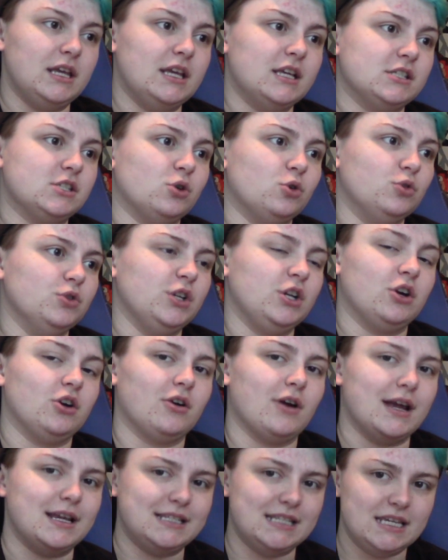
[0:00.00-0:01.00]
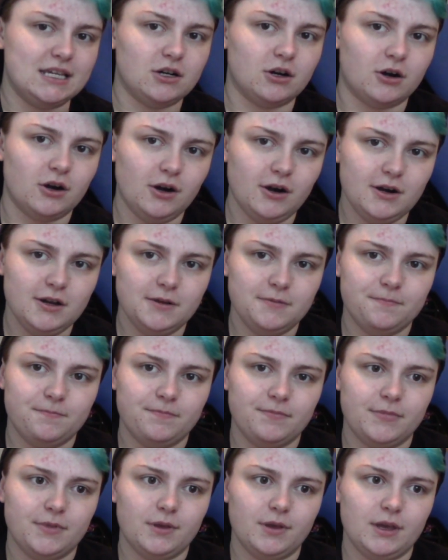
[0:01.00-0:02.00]
is holding her ID card
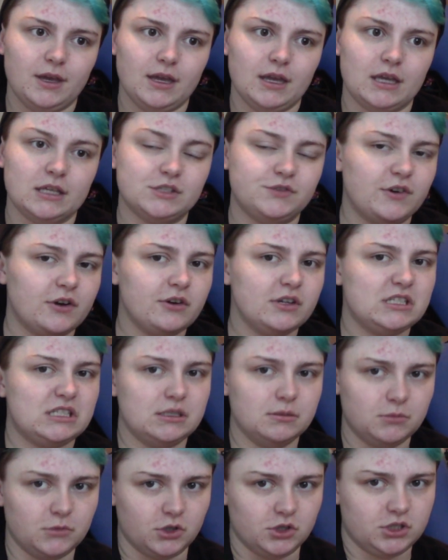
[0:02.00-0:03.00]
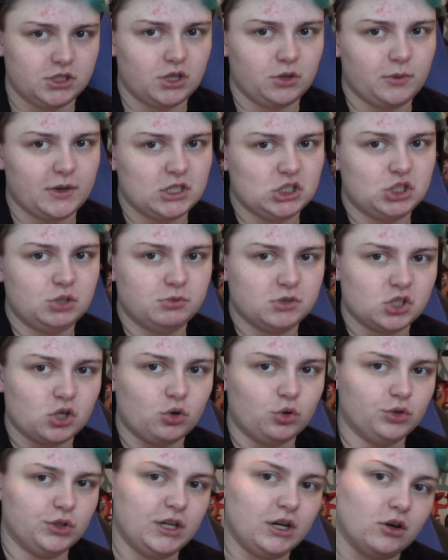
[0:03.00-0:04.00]
is very similar to the way she was
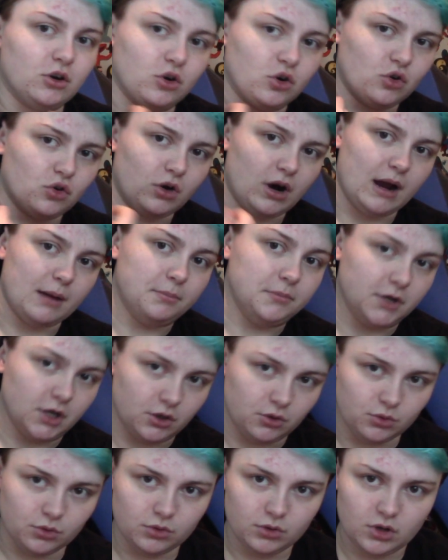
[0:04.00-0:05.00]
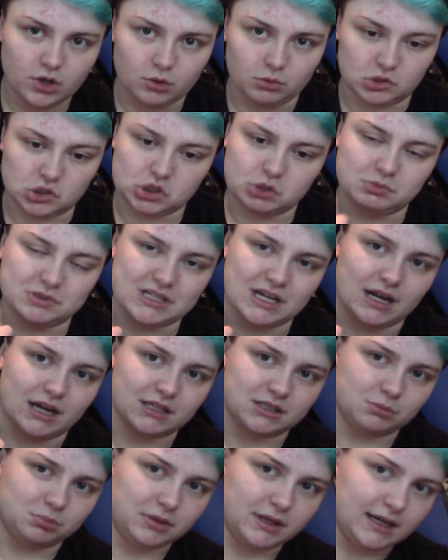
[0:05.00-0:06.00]
holding her Grom note when she was
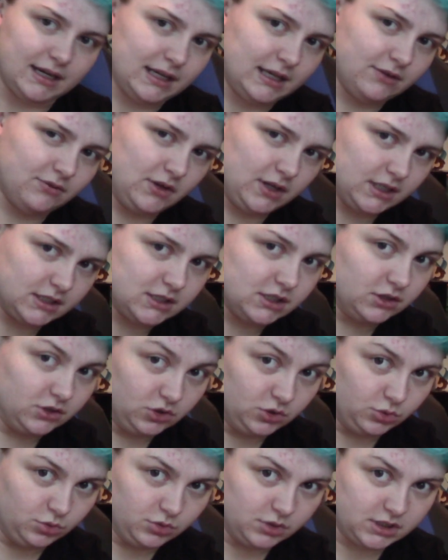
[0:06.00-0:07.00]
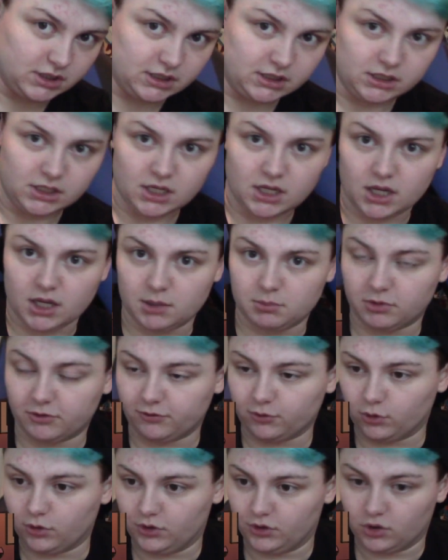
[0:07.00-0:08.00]
contemplating giving it to Luz
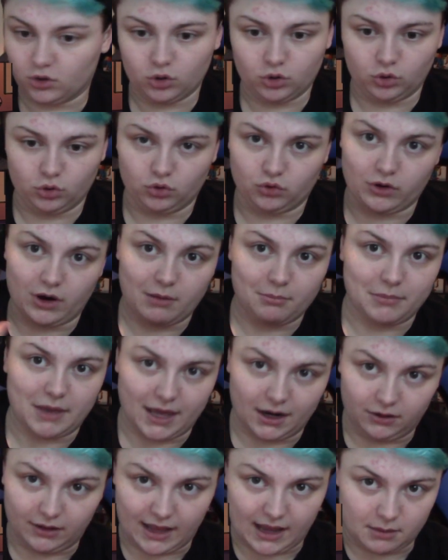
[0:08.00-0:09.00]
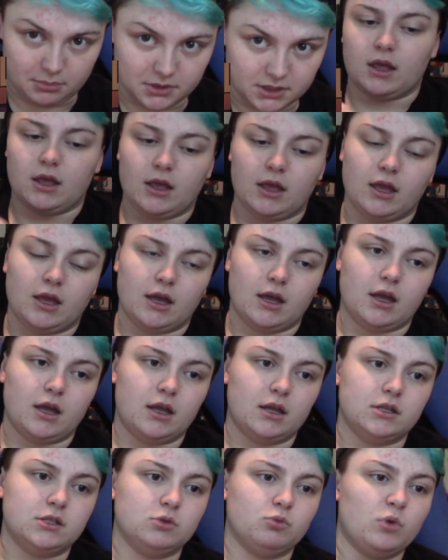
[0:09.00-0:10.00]
before the whole Grom battle happened.
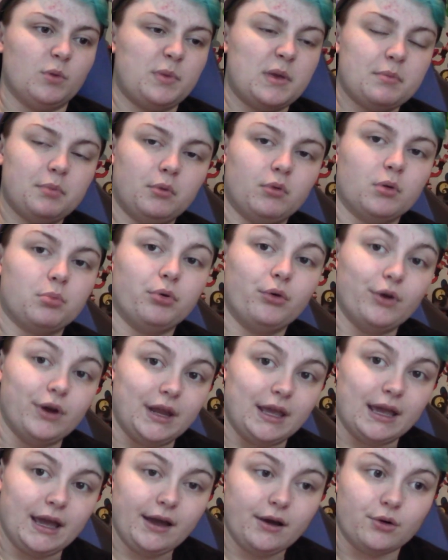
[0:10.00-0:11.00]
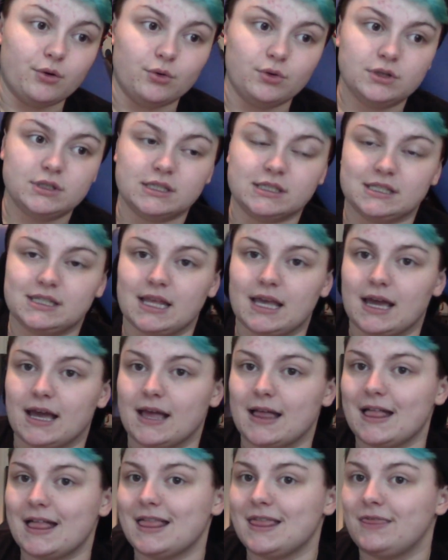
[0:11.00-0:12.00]
And what people were pointing out is that
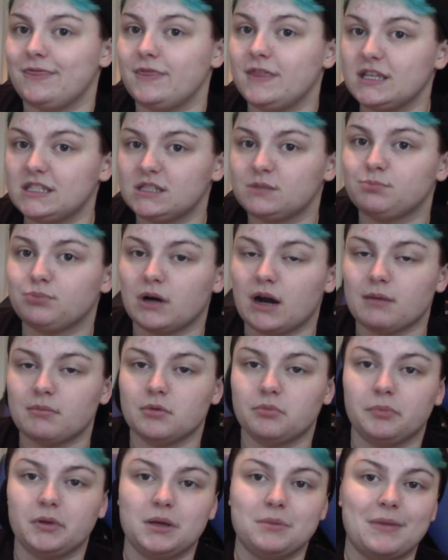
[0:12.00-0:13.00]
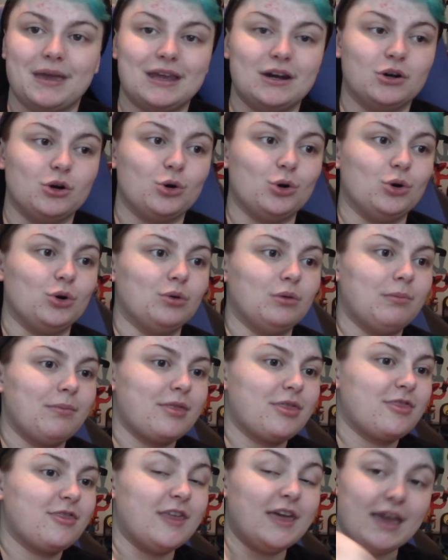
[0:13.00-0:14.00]
this probably made her
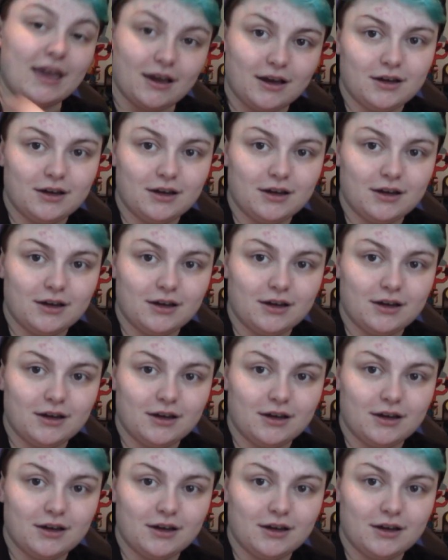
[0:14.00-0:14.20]
think